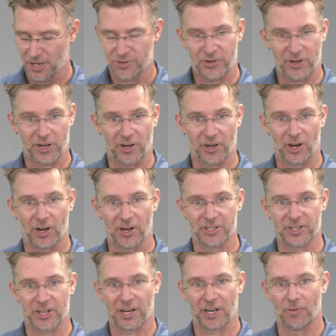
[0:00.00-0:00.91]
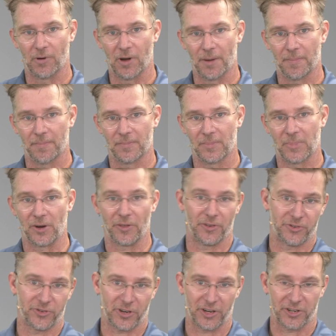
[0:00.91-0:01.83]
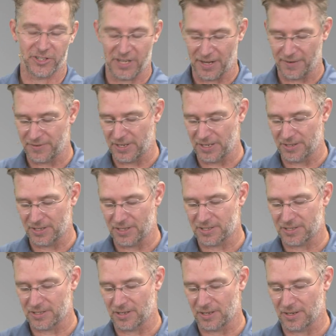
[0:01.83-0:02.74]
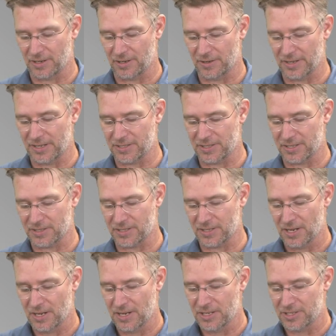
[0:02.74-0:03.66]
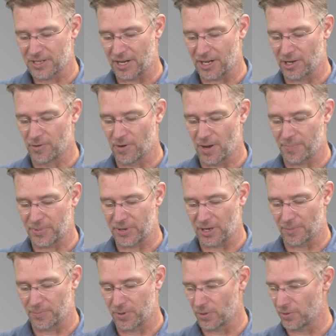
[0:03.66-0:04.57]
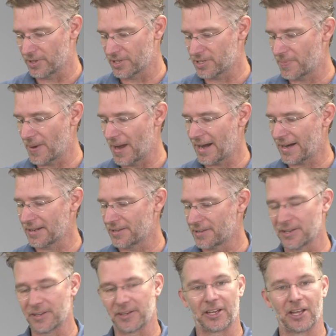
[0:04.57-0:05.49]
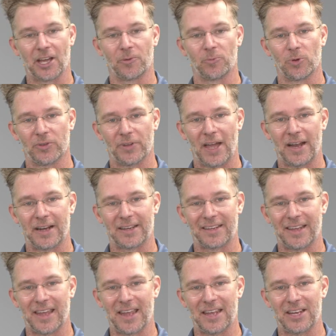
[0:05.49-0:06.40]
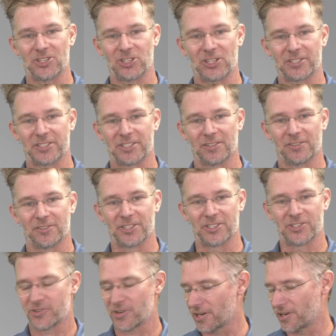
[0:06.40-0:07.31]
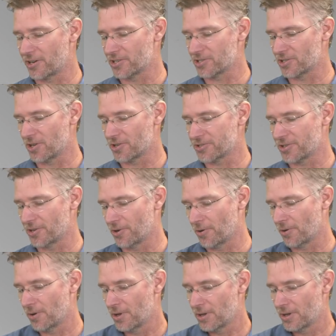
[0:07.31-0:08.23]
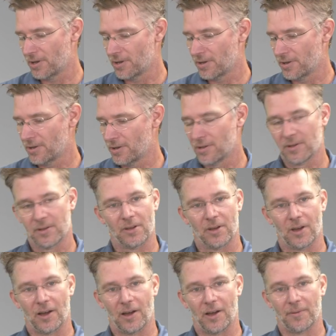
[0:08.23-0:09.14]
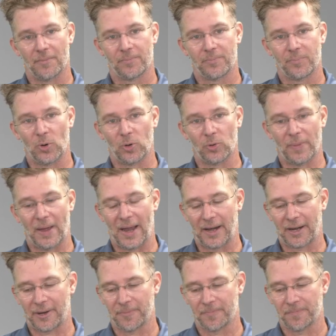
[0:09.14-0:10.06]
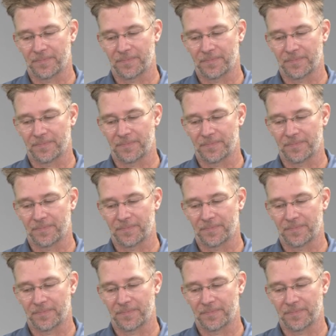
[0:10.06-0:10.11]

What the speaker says: trigger guard is going to go up, or the trigger safety in this instance is going to go up. You're going to pull this back, and then the gun will not engage until this trigger is also pulled back.